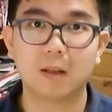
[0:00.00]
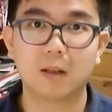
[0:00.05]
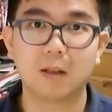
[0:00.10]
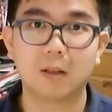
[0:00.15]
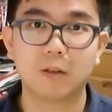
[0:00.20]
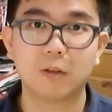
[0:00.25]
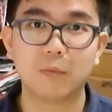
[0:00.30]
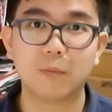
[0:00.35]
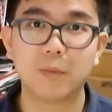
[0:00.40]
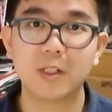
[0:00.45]

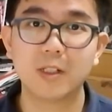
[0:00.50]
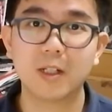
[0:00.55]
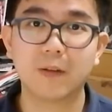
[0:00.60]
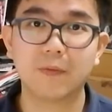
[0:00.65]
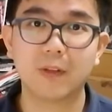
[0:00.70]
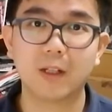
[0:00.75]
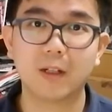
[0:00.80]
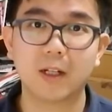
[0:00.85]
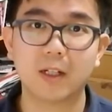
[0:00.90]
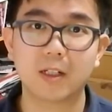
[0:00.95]
You must
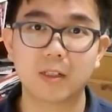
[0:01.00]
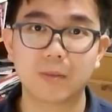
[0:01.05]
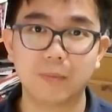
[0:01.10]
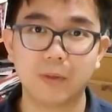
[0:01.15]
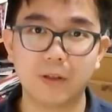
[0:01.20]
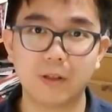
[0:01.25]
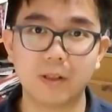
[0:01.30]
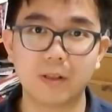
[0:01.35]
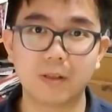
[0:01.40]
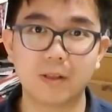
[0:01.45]
have that
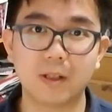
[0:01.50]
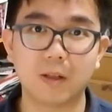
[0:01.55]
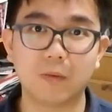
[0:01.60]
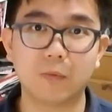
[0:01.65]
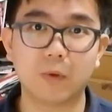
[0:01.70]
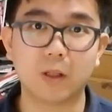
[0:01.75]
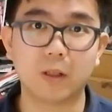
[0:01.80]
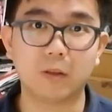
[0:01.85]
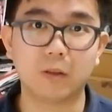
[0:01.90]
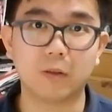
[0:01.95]
experience
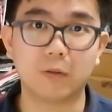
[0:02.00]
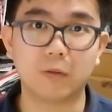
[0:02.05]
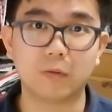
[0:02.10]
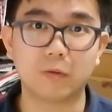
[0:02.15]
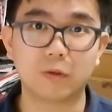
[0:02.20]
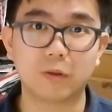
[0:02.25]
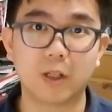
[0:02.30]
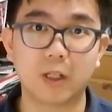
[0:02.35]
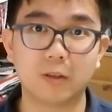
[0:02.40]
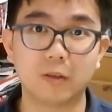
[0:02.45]
that when
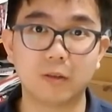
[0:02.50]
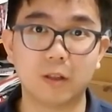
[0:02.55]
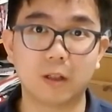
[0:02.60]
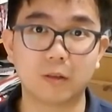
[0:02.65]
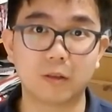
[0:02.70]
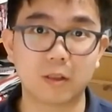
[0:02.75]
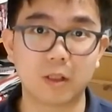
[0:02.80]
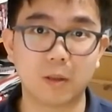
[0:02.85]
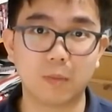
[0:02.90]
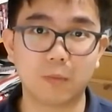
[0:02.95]
you try to
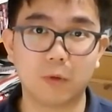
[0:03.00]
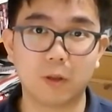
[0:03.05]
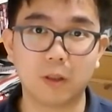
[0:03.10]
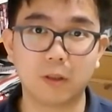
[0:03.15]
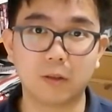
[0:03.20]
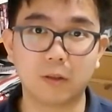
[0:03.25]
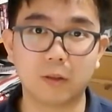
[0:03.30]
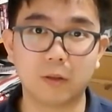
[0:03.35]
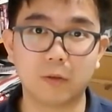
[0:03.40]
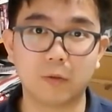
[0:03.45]
talk to
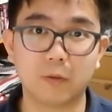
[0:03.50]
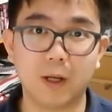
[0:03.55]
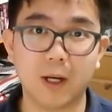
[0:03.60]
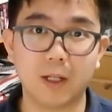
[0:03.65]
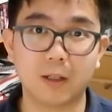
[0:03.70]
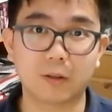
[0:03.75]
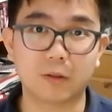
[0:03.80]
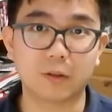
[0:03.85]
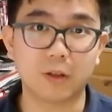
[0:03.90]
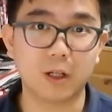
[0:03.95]
someone you
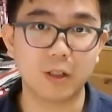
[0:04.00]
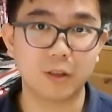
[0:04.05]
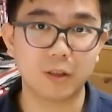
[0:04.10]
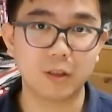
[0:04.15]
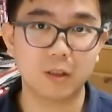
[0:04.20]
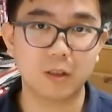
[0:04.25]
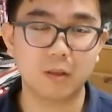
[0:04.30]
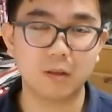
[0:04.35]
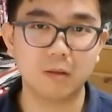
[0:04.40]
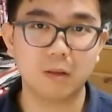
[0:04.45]
had a
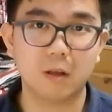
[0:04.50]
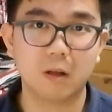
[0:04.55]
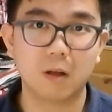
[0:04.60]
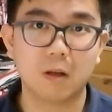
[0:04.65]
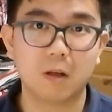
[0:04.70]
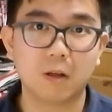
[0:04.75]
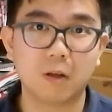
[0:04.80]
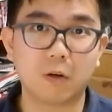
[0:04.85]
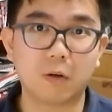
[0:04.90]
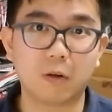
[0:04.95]
crush on
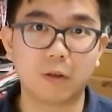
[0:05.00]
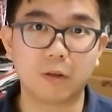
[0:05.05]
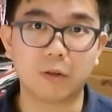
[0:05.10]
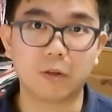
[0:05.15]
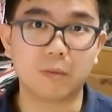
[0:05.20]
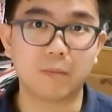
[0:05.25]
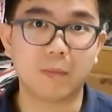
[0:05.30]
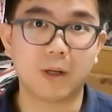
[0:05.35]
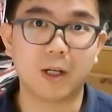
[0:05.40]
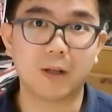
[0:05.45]
or
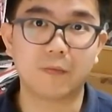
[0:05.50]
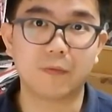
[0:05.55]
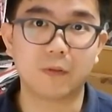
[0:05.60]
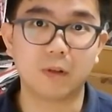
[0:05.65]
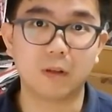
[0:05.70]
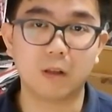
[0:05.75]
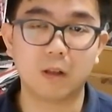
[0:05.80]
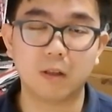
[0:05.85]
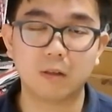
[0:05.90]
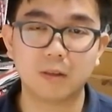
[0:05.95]
you admire for a
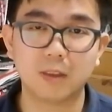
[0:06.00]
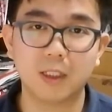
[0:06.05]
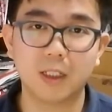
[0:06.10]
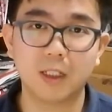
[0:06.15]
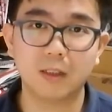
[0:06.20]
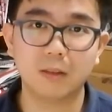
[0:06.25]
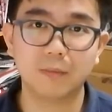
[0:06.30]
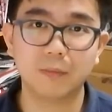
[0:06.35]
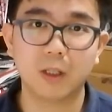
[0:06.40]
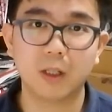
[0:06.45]
long
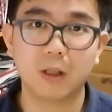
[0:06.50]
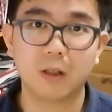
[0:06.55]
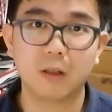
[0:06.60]
time,